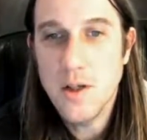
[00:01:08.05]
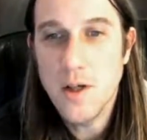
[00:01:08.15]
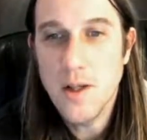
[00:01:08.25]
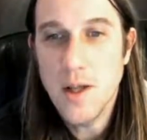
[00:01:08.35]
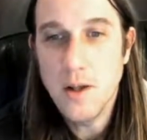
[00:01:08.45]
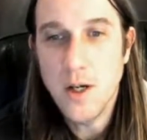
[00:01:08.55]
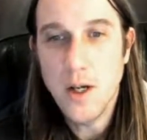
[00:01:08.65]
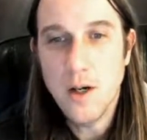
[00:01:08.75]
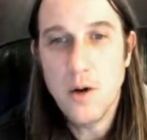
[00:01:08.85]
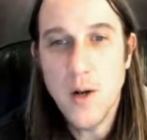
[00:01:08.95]
You can then look
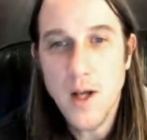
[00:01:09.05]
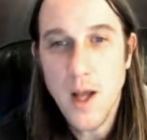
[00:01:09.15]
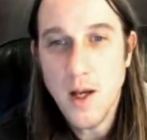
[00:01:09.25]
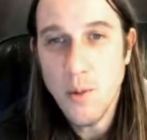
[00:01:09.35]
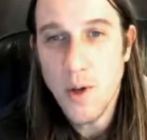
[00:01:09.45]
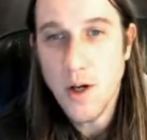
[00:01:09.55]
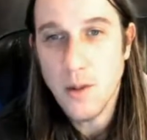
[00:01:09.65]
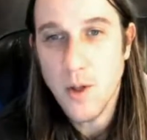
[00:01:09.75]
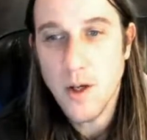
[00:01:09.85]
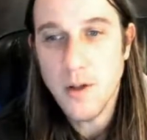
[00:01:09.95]
at your coin anywhere in
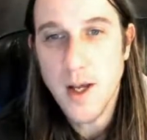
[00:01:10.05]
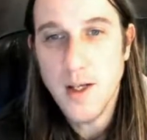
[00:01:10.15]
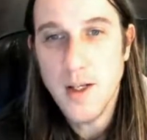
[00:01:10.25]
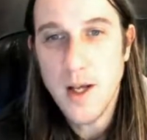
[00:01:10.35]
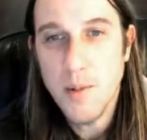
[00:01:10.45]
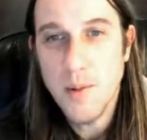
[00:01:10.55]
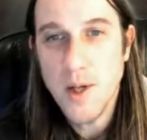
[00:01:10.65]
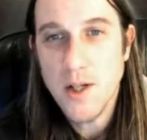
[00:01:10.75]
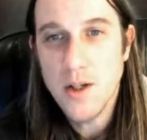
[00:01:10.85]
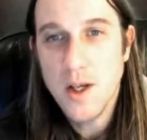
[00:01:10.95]
the world, anytime you
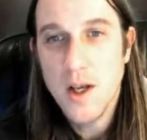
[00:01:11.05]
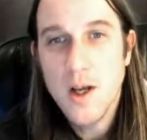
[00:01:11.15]
wish.